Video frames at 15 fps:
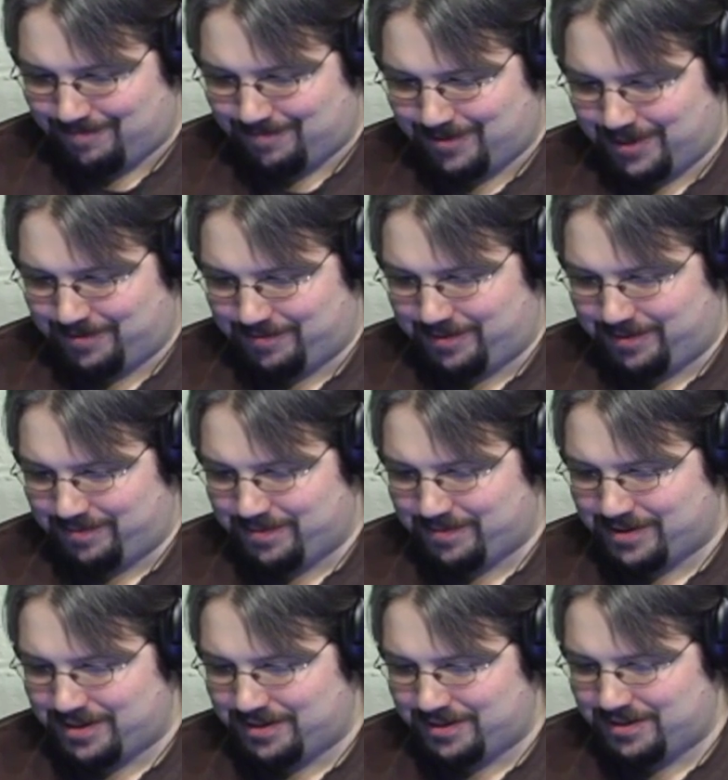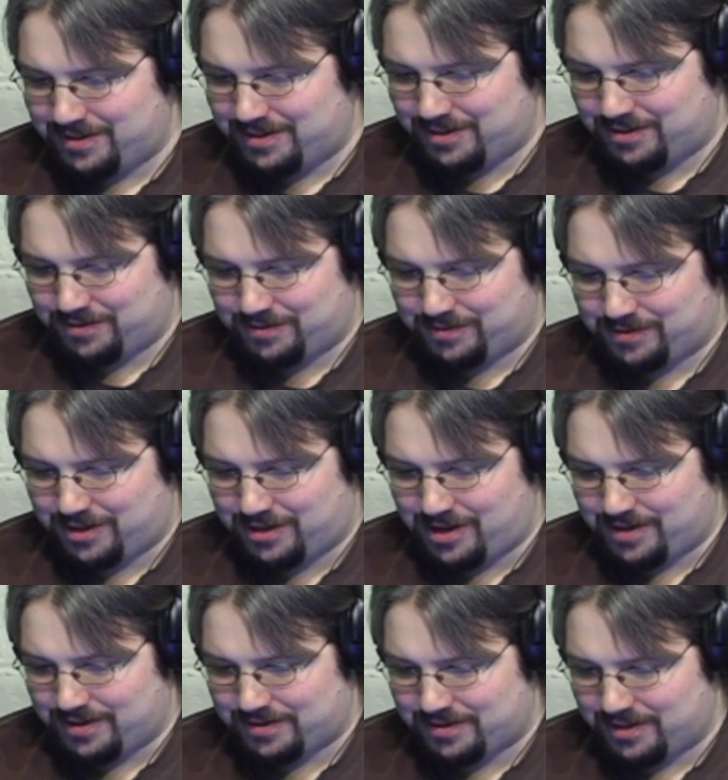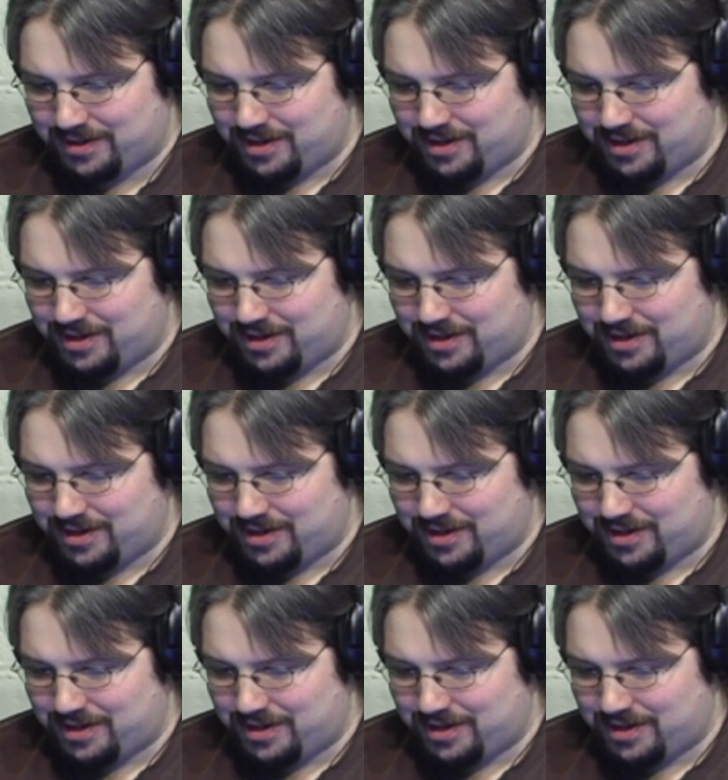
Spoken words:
Wait. Memorize these digital costs.